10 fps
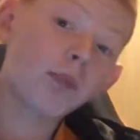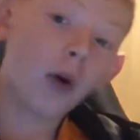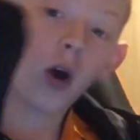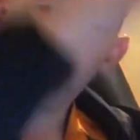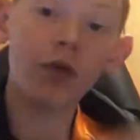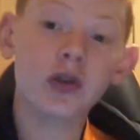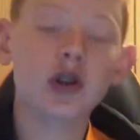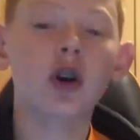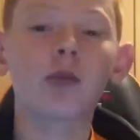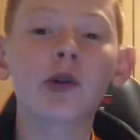ball over the
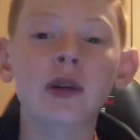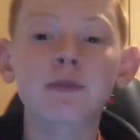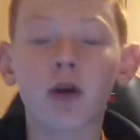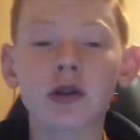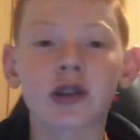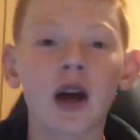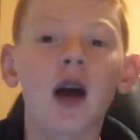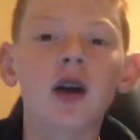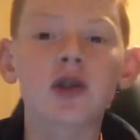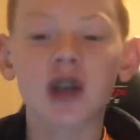top. Lewis Potter
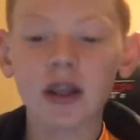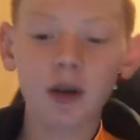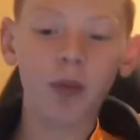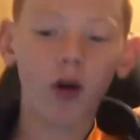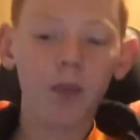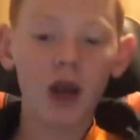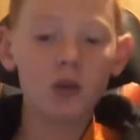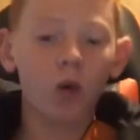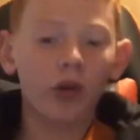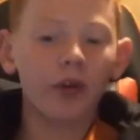jinked the ball past
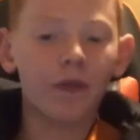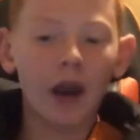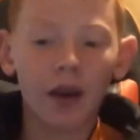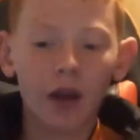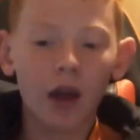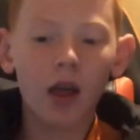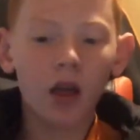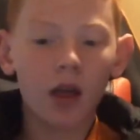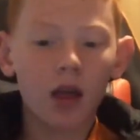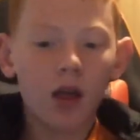one defender,
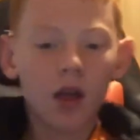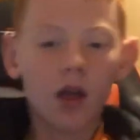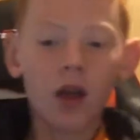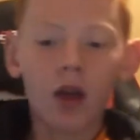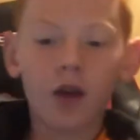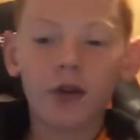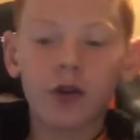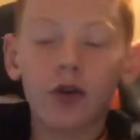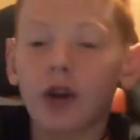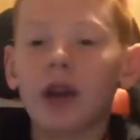
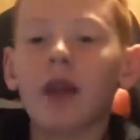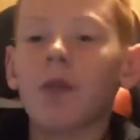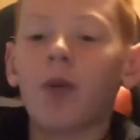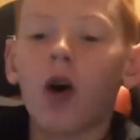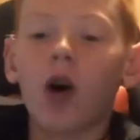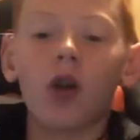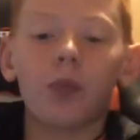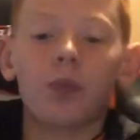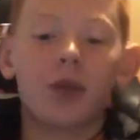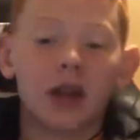couldn't get the ball
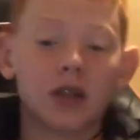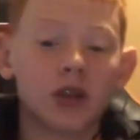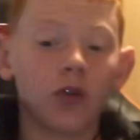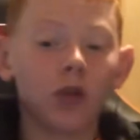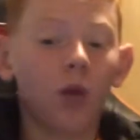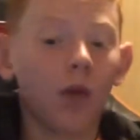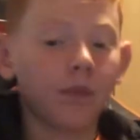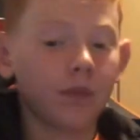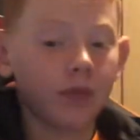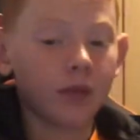past the other one.
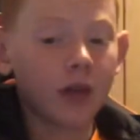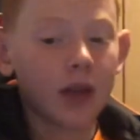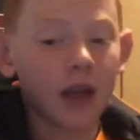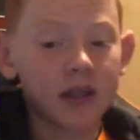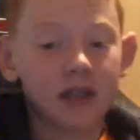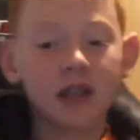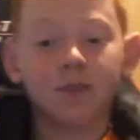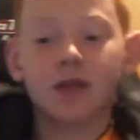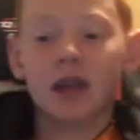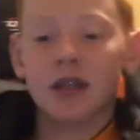He gets
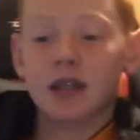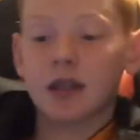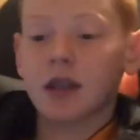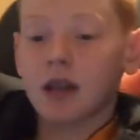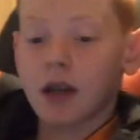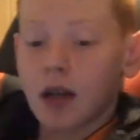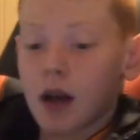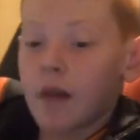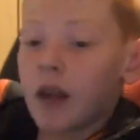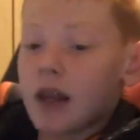dispossessed
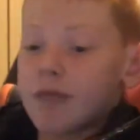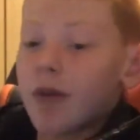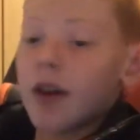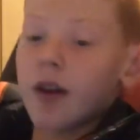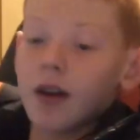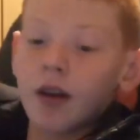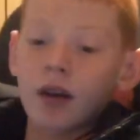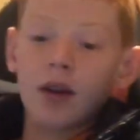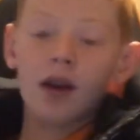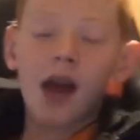at the last minute.
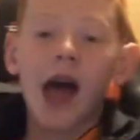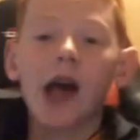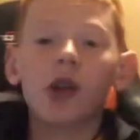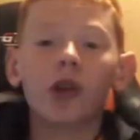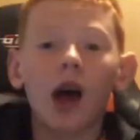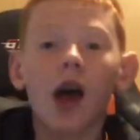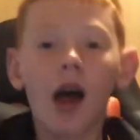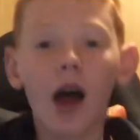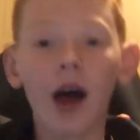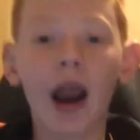Elder,
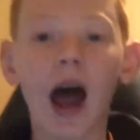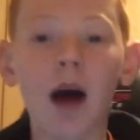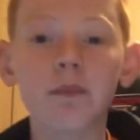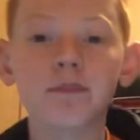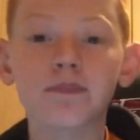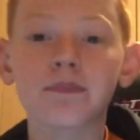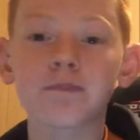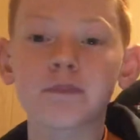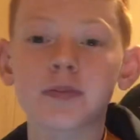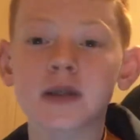an
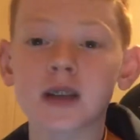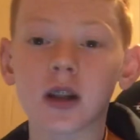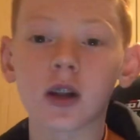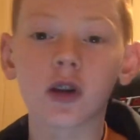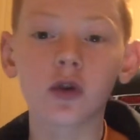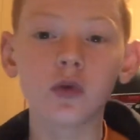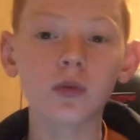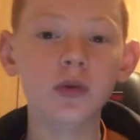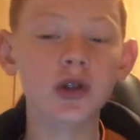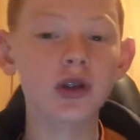
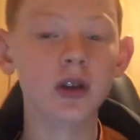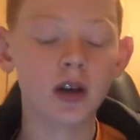absolute,